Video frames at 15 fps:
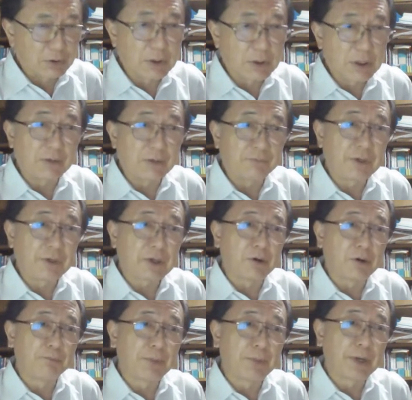if we
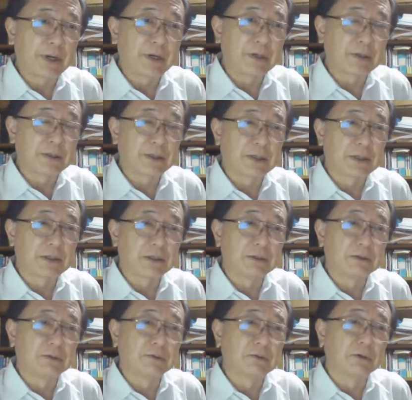compare the
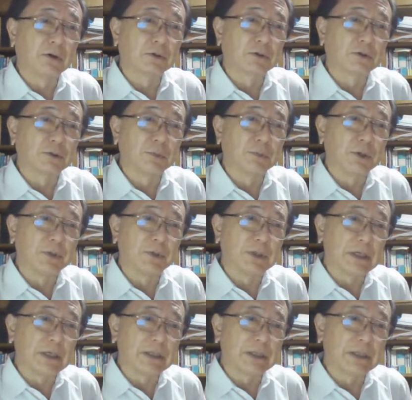automobile
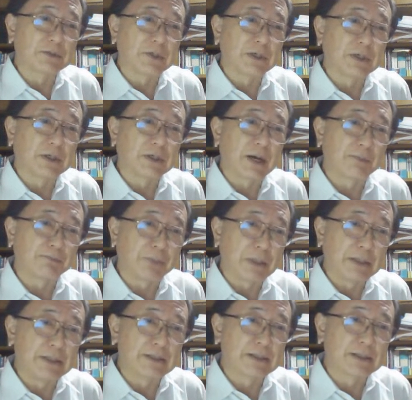industry
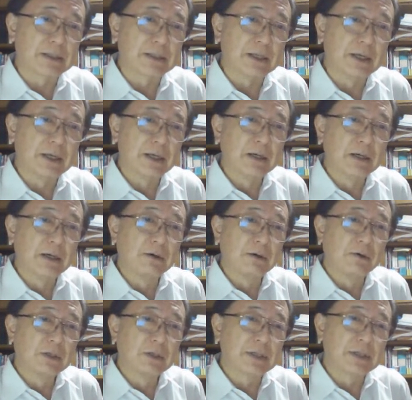companies,
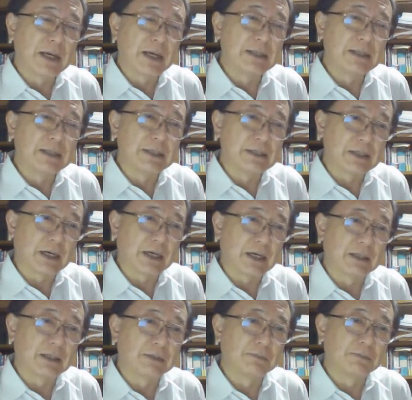say
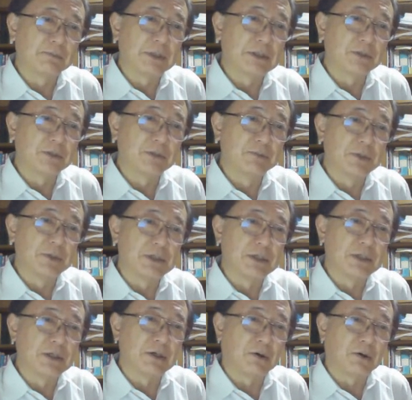Nissan,
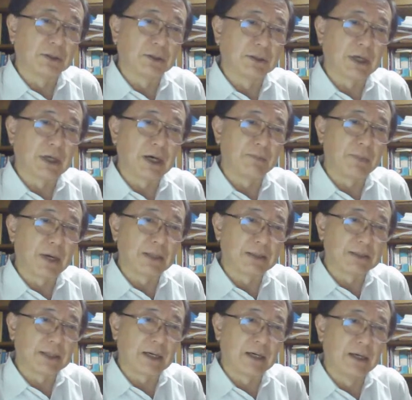Mitsubishi, Honda,
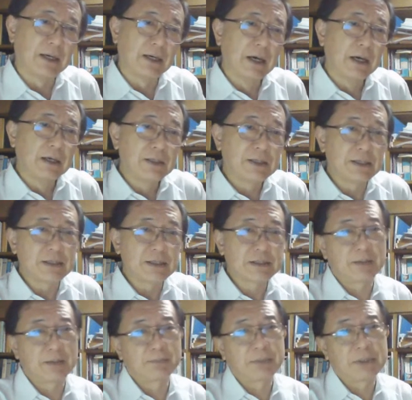Mazda, these
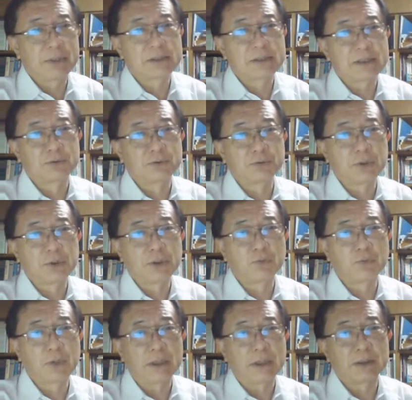companies are doing
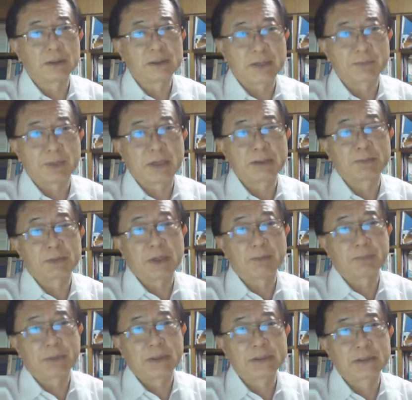well. Some kind of
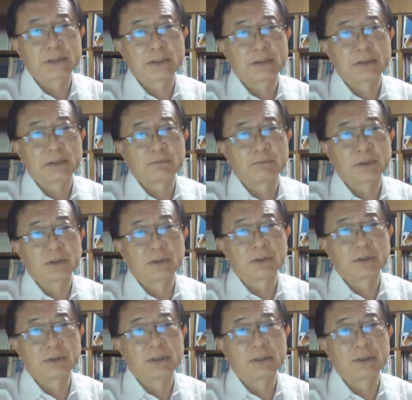companies are
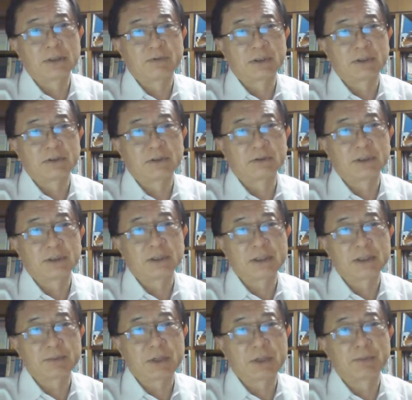in difficulty. Some
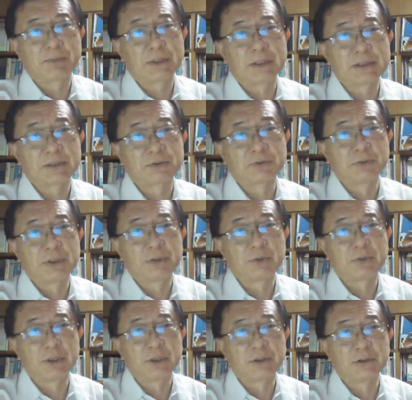companies are doing
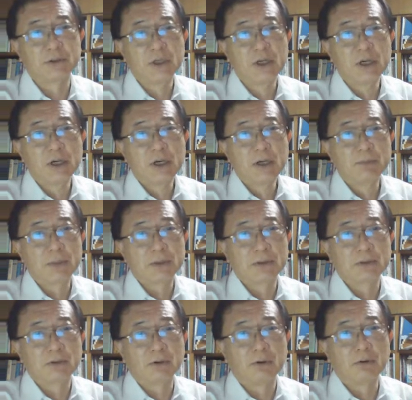well, but
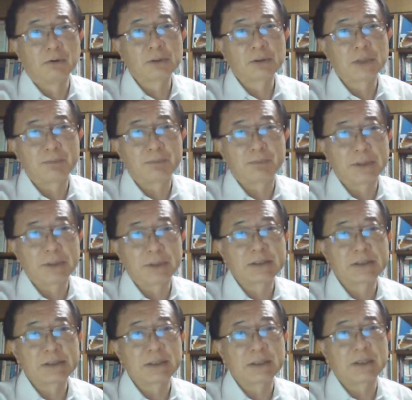all
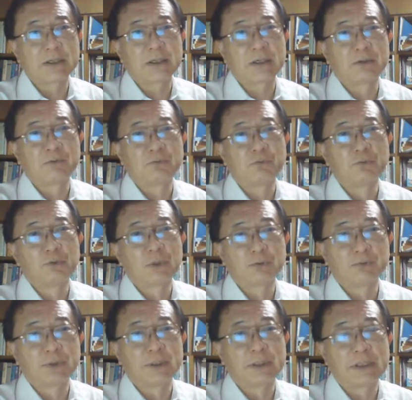companies are
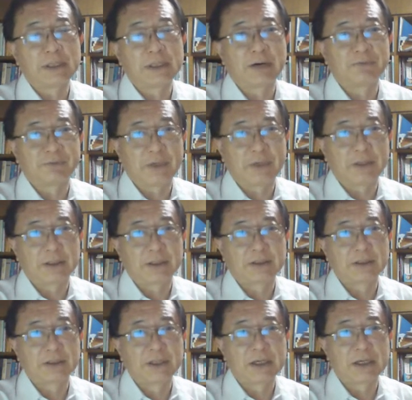really affected,
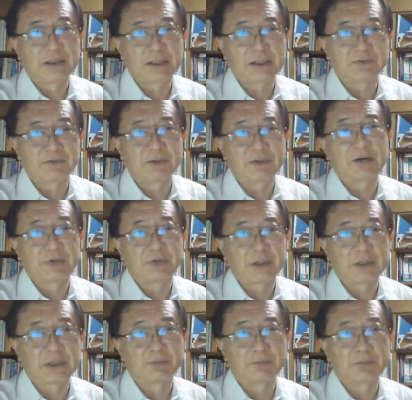negatively
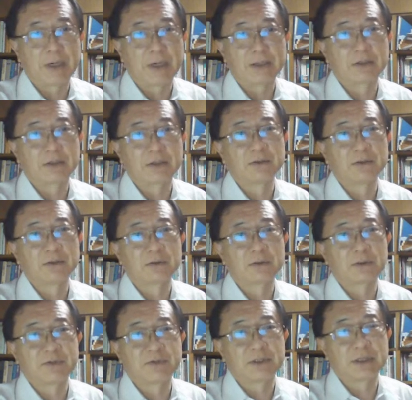affected by
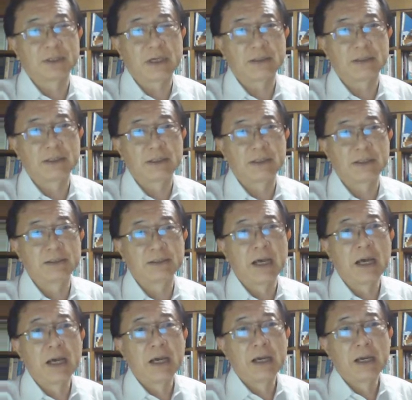COVID-19,
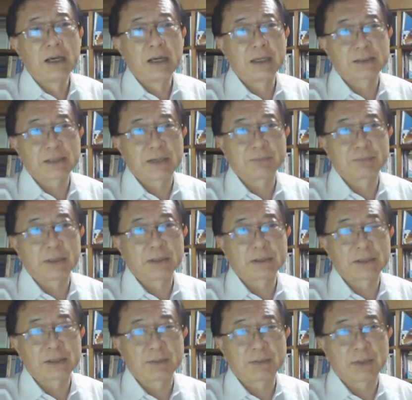and
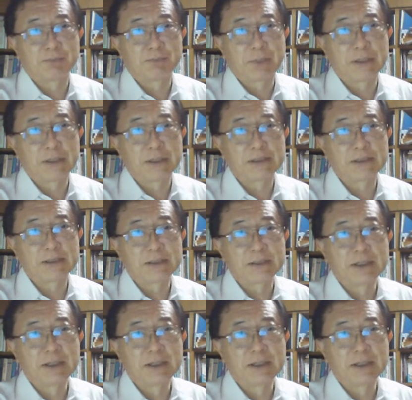some companies